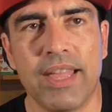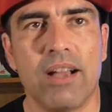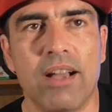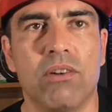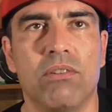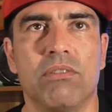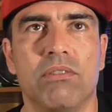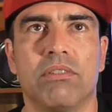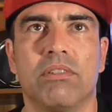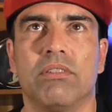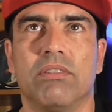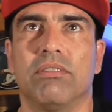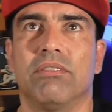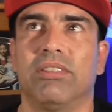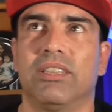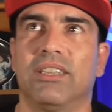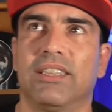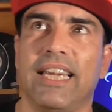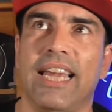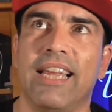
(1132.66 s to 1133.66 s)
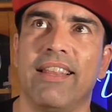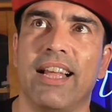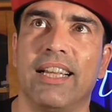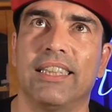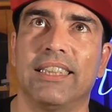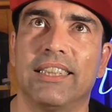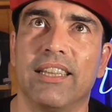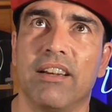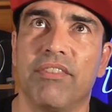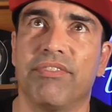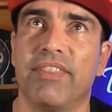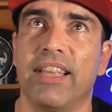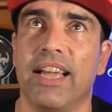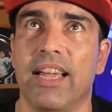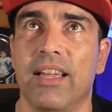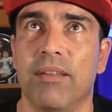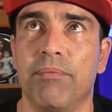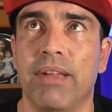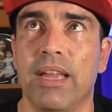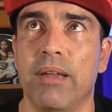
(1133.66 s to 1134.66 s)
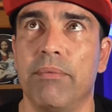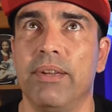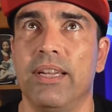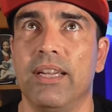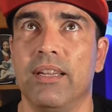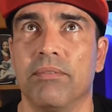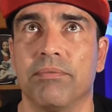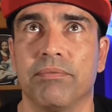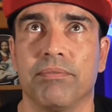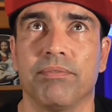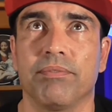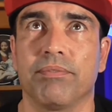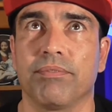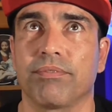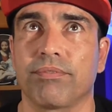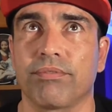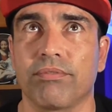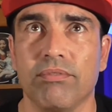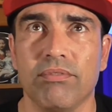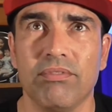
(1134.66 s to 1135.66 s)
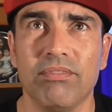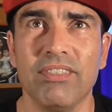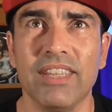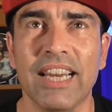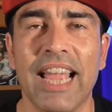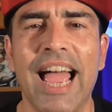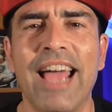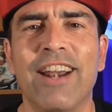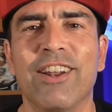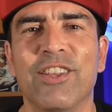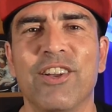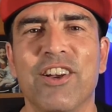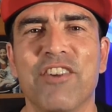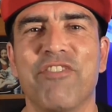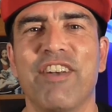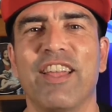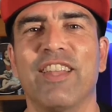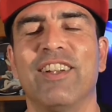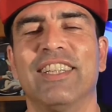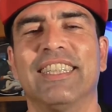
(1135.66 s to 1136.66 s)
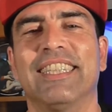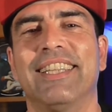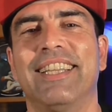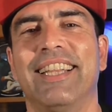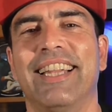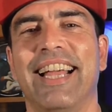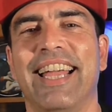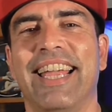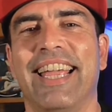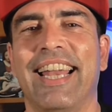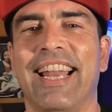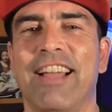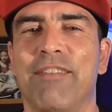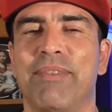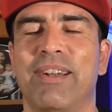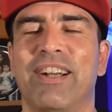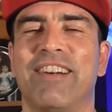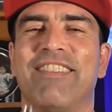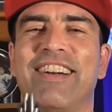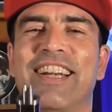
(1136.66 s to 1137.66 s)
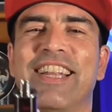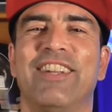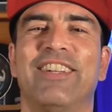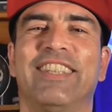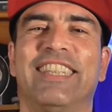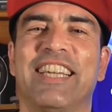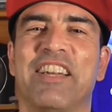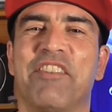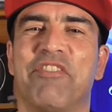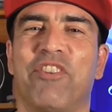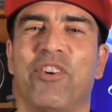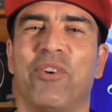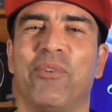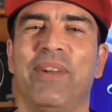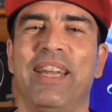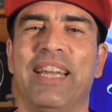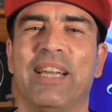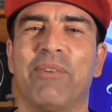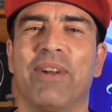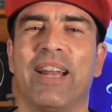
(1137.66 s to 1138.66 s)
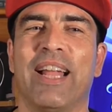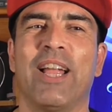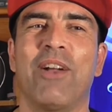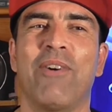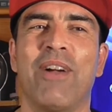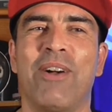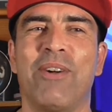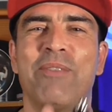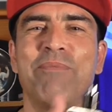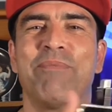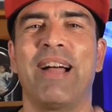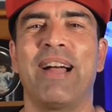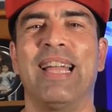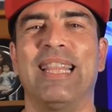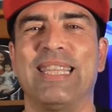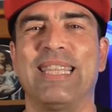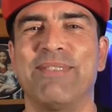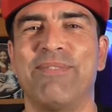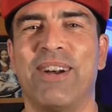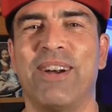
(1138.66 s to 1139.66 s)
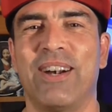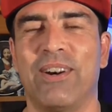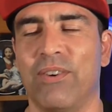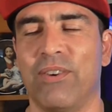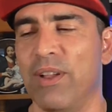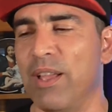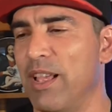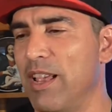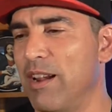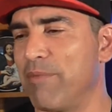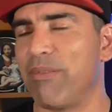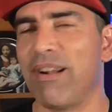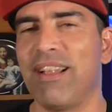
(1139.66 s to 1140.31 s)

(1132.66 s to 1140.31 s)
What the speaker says: Now, saying that stuff that maybe, I don't know, if I lost it today and I've been already using it for a week, would I go out and buy it tomorrow?